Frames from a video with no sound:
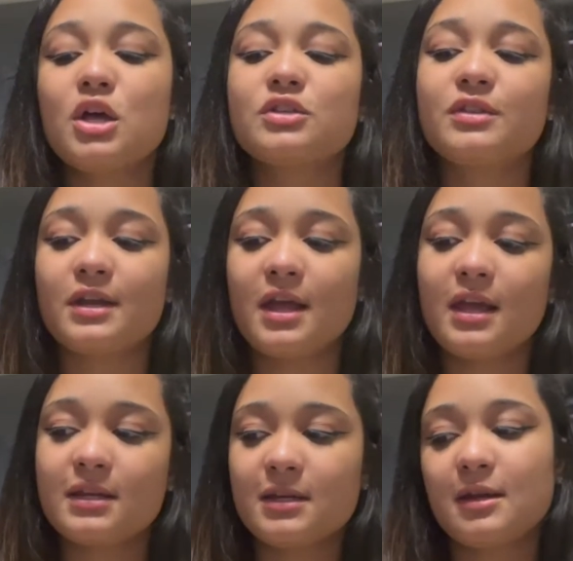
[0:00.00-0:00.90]
So then I
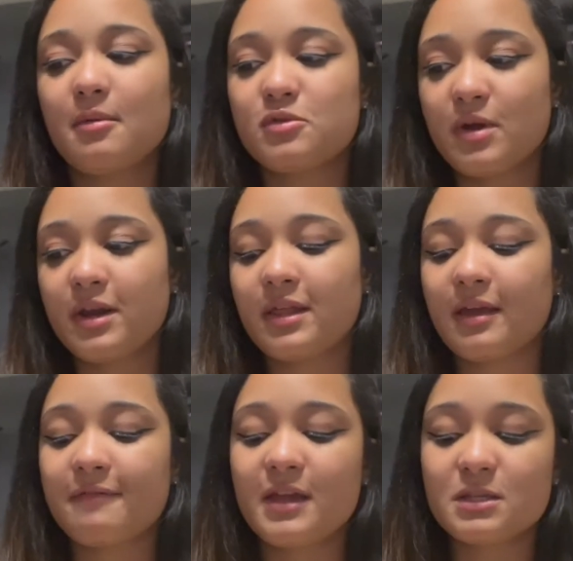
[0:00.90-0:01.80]
ended up joining like a
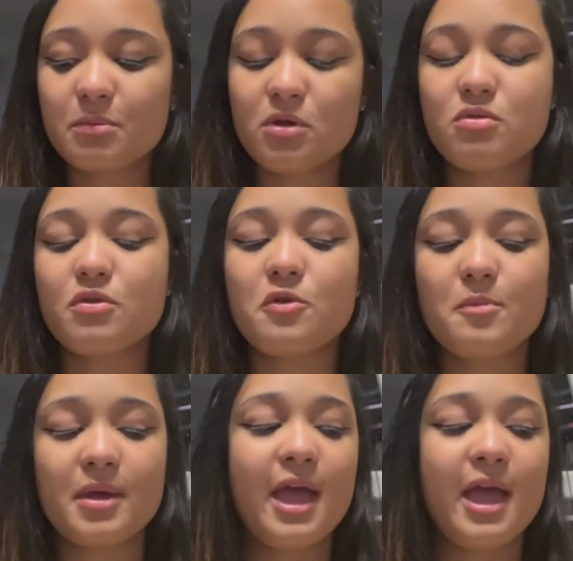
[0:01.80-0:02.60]
Facebook group,